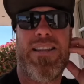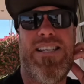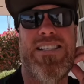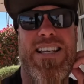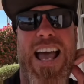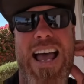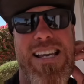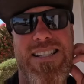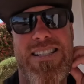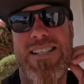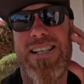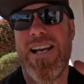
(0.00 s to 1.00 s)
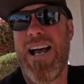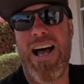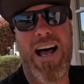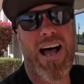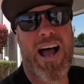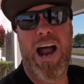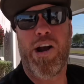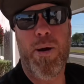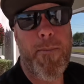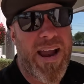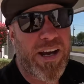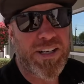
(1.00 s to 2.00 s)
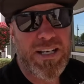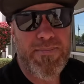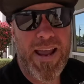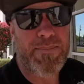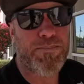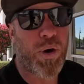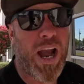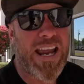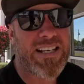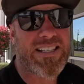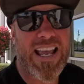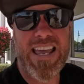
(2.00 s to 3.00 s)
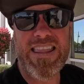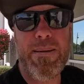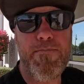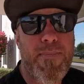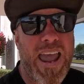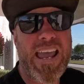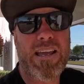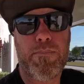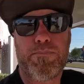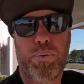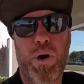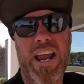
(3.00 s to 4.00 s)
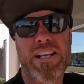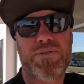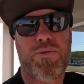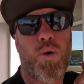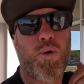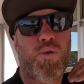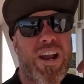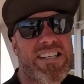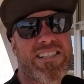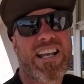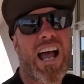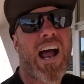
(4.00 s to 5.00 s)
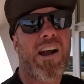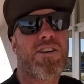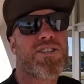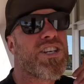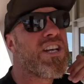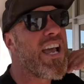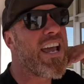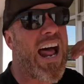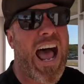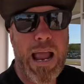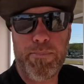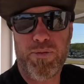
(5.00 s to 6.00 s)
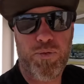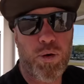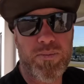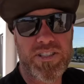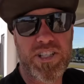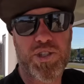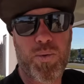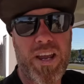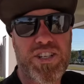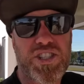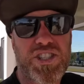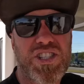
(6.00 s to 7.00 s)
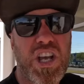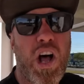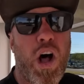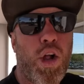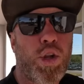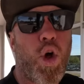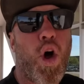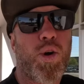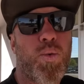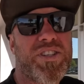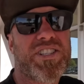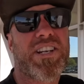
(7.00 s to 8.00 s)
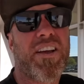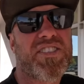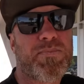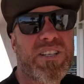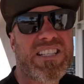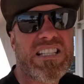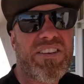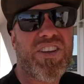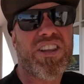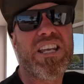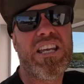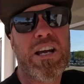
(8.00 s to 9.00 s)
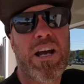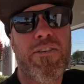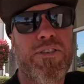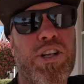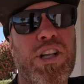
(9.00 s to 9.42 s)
These guys uh, are American made brakes and they make brakes for race cars and high performance situations, along with stuff specifically for